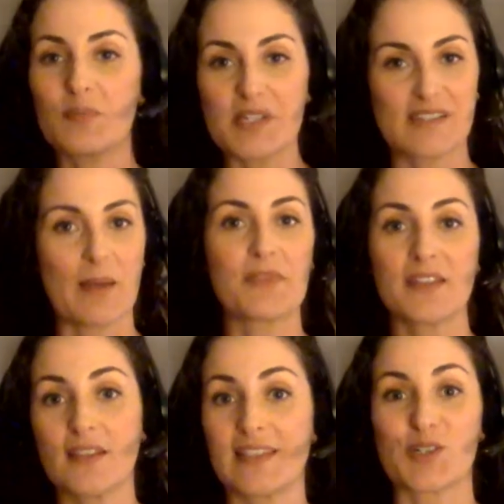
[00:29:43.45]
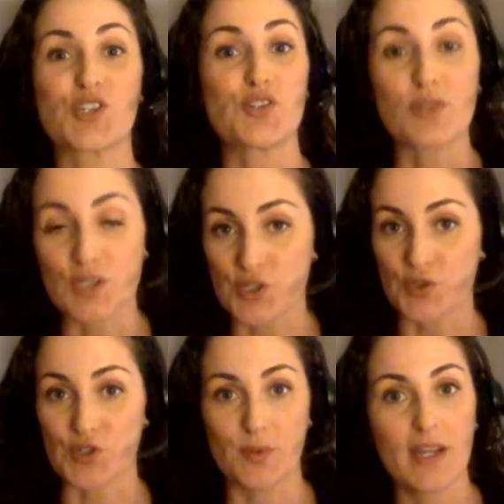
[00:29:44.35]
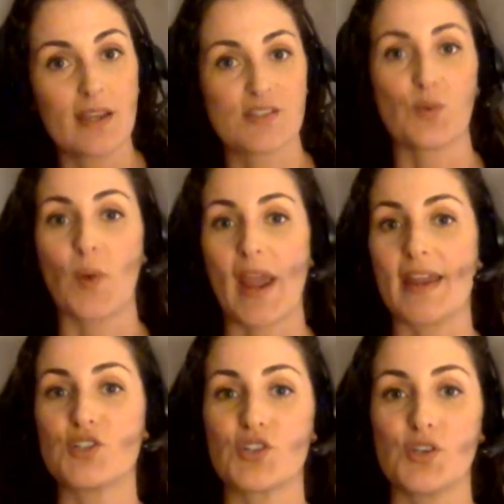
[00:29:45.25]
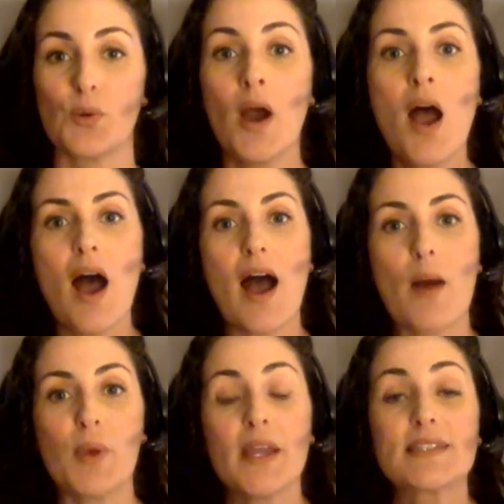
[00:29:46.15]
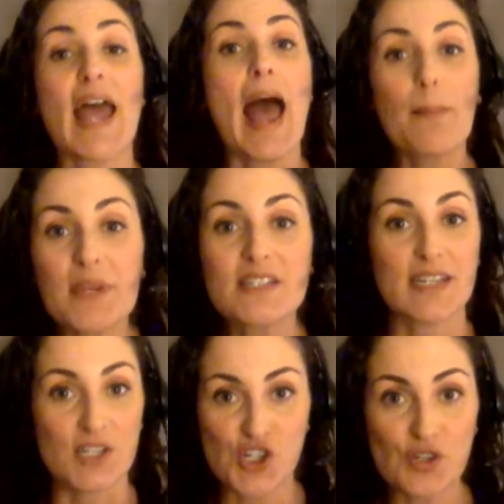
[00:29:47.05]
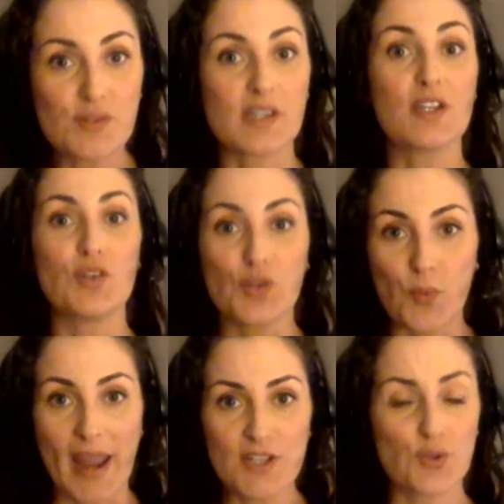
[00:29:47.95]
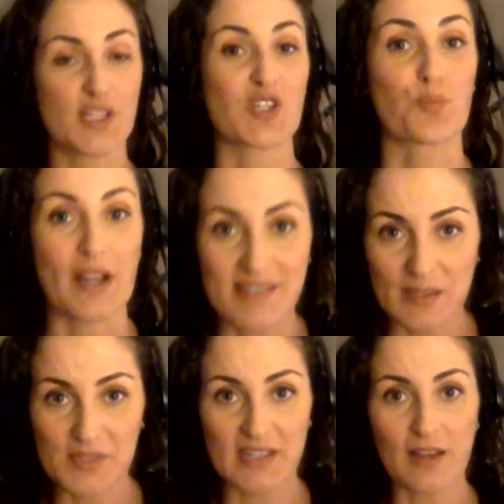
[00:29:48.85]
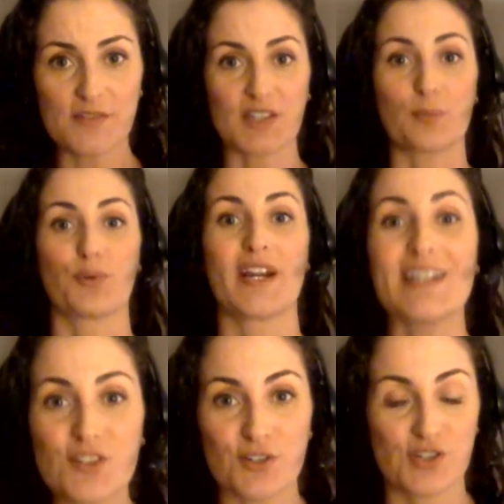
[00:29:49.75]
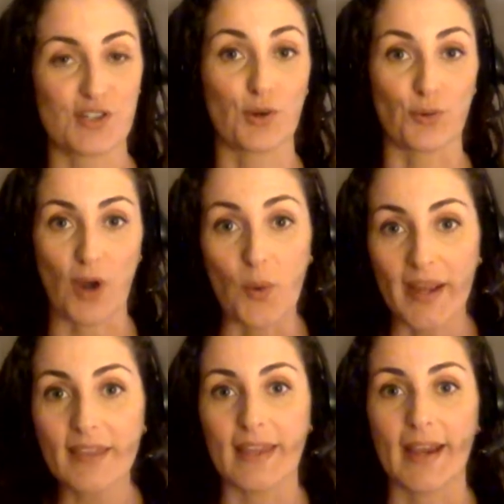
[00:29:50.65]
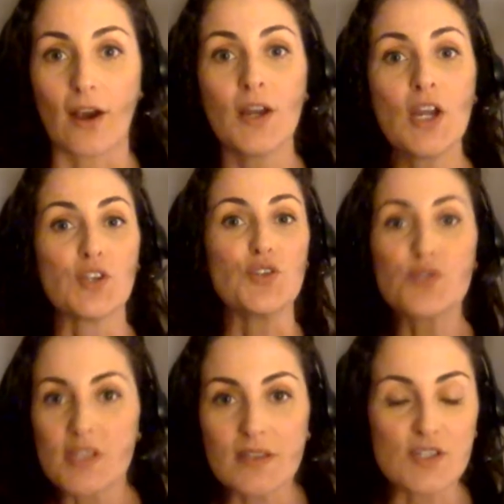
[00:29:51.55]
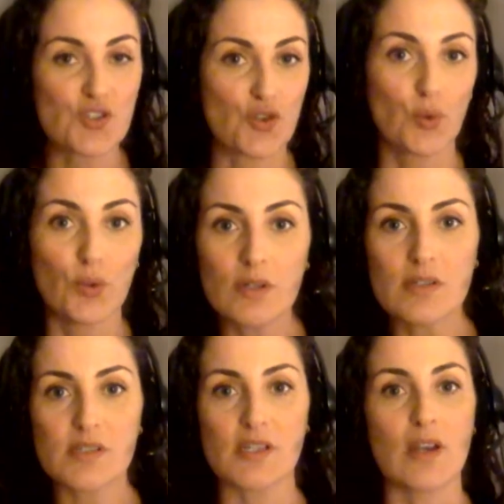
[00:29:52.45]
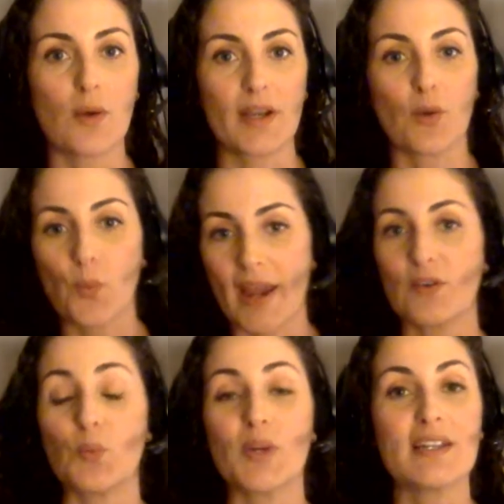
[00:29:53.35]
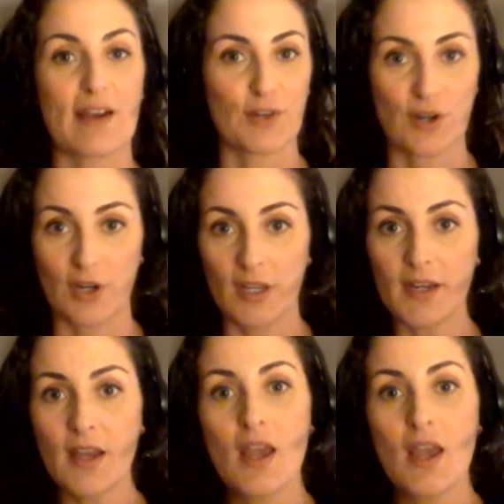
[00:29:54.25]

could be something that their students are doing as a way to tap into issues in a new way, to express themselves. Their brains are still growing. They are using these tools, you know, in a way that we never could.